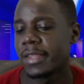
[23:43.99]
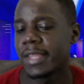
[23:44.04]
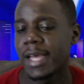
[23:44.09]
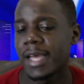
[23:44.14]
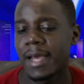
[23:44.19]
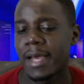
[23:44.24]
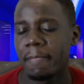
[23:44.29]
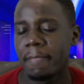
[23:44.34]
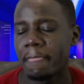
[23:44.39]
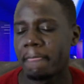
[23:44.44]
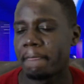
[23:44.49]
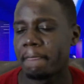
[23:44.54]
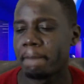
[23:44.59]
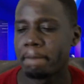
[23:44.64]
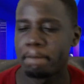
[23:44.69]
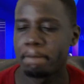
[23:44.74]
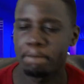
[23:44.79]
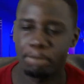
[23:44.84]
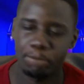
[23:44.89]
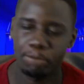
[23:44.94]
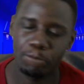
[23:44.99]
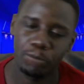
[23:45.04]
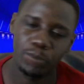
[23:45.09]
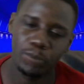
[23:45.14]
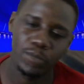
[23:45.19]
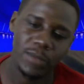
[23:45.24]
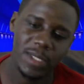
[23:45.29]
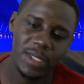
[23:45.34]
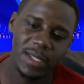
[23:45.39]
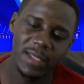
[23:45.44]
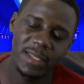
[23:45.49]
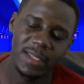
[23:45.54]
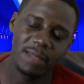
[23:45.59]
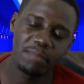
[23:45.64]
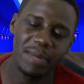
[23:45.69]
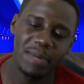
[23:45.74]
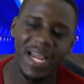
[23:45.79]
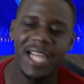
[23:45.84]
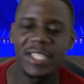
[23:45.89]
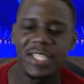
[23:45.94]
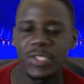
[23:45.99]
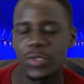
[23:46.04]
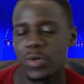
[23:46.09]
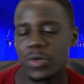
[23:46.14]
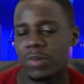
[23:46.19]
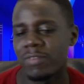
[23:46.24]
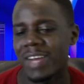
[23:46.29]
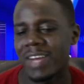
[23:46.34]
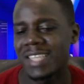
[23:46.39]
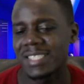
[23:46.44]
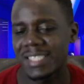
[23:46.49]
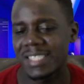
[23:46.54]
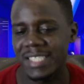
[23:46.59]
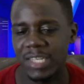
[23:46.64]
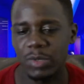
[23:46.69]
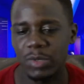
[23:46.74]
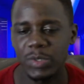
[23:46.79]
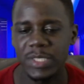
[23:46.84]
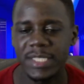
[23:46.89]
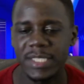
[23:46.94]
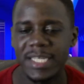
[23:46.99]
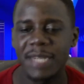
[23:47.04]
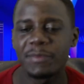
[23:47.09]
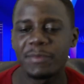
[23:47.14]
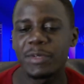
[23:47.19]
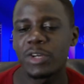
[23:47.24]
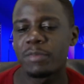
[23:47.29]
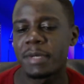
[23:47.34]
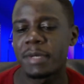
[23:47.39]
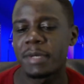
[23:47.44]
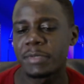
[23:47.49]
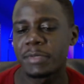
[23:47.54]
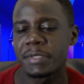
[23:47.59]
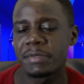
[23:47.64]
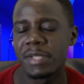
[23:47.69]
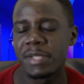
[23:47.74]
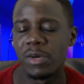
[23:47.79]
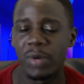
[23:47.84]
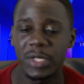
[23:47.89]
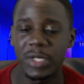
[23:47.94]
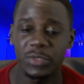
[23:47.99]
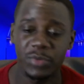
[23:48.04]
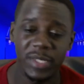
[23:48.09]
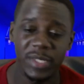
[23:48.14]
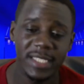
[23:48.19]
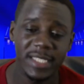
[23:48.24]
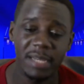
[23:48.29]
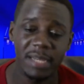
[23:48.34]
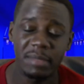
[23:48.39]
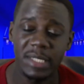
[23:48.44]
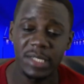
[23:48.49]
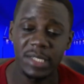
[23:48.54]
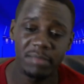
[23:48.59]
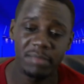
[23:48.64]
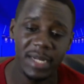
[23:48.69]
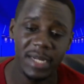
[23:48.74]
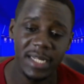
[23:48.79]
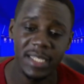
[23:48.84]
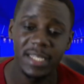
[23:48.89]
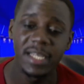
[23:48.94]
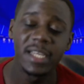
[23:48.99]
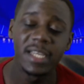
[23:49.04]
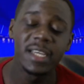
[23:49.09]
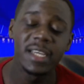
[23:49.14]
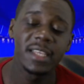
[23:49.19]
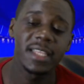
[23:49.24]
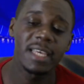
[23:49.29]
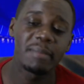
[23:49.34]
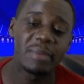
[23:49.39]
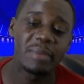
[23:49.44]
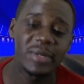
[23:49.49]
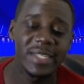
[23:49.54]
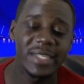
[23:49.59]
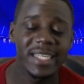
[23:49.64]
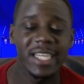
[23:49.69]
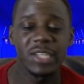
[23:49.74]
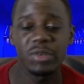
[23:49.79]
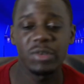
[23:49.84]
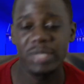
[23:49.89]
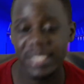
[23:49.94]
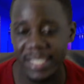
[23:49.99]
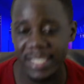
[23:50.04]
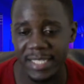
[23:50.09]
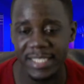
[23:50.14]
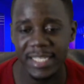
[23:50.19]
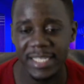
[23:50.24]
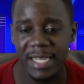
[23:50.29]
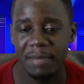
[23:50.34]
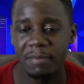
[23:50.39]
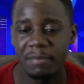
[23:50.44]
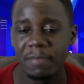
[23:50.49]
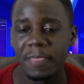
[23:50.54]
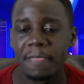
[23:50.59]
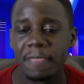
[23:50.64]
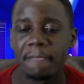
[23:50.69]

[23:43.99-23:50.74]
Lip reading: the plans of Ancelotti, and Real Madrid really want to raise some good money. They are building a new stadium.